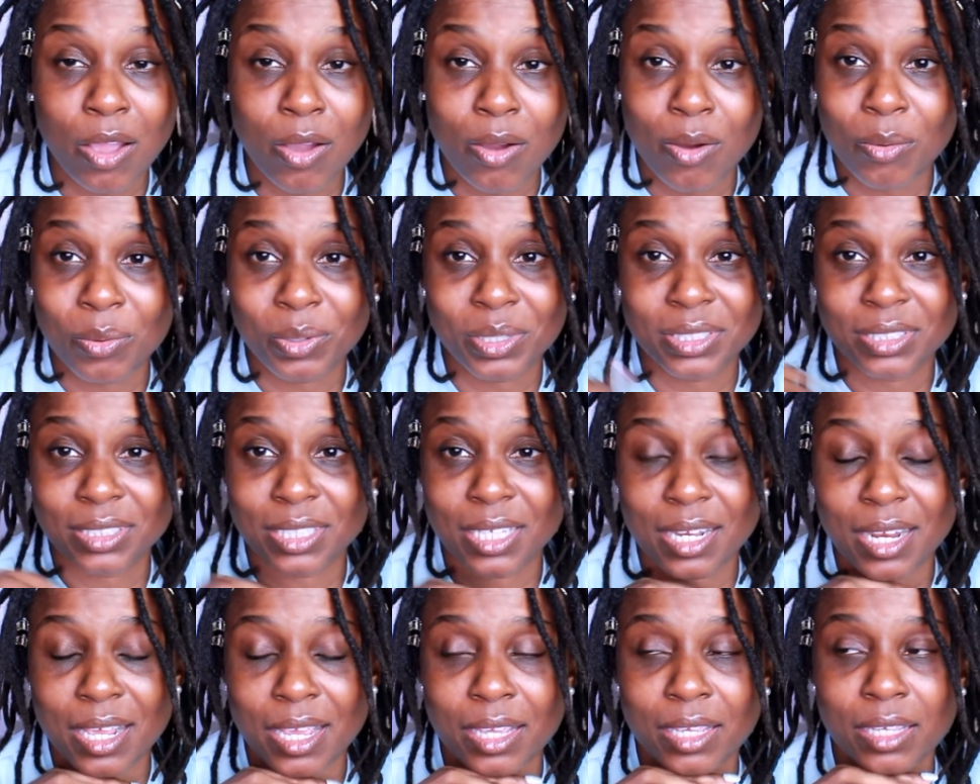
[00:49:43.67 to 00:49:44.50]
I always
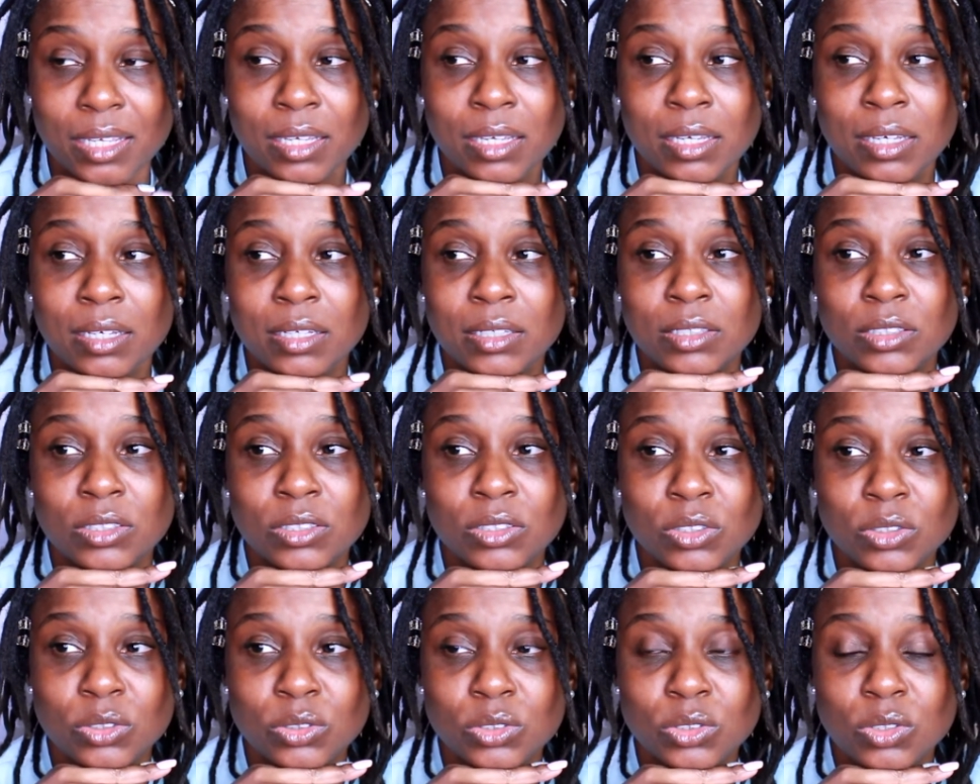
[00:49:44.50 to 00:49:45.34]
say that,
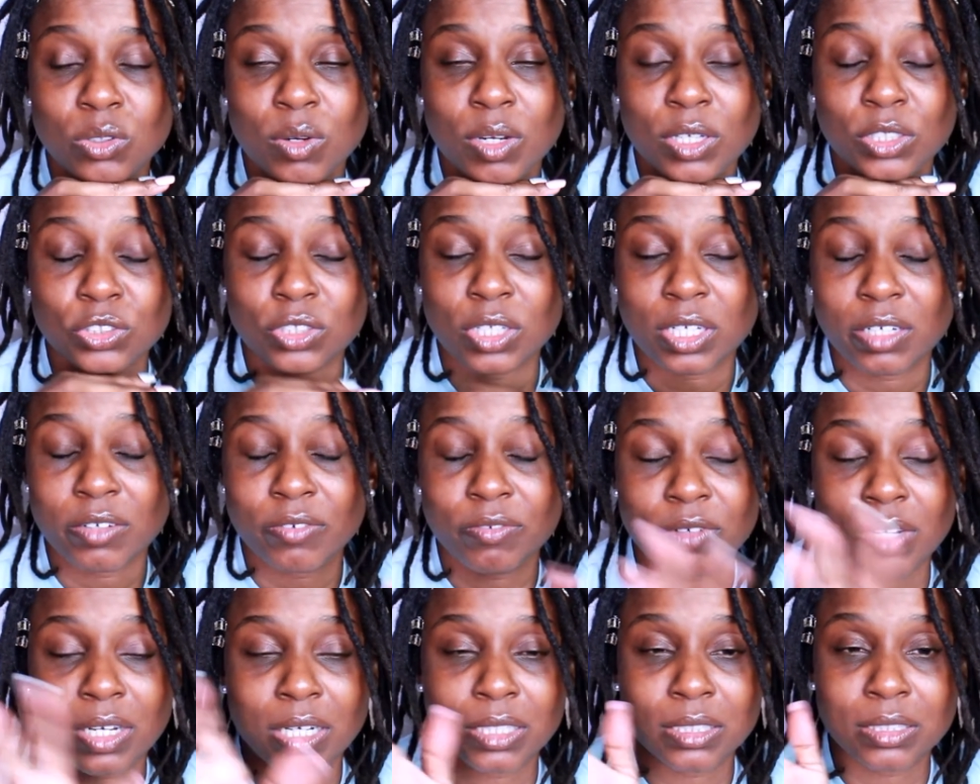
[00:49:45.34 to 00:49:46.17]
you know, so I try to
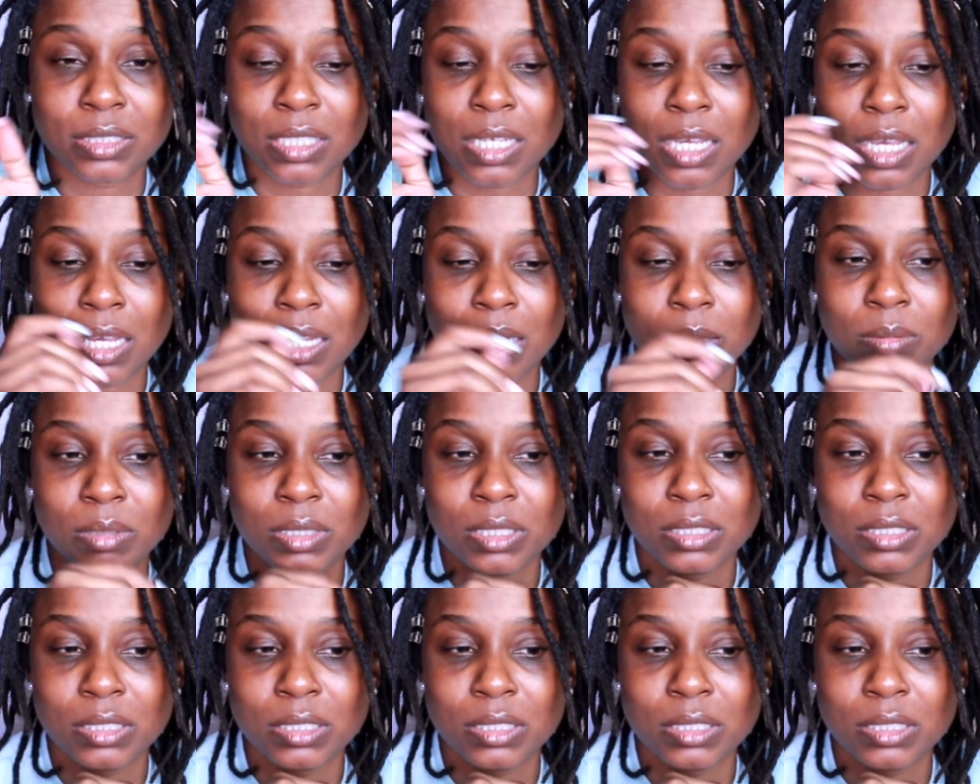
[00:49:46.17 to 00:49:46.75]
find time.